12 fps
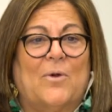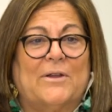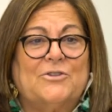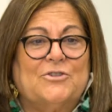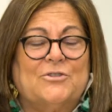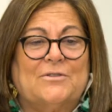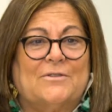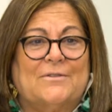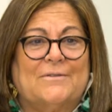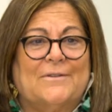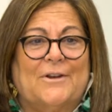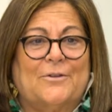Why should,
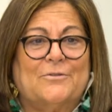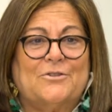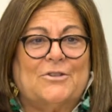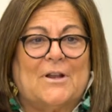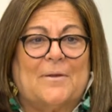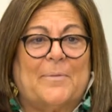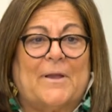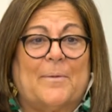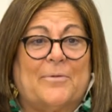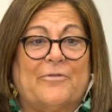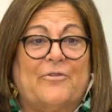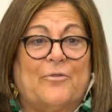you know, she's not going to pick
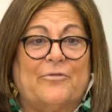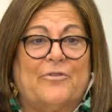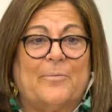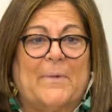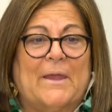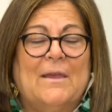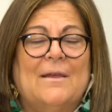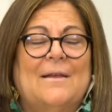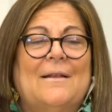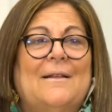up the phone from me.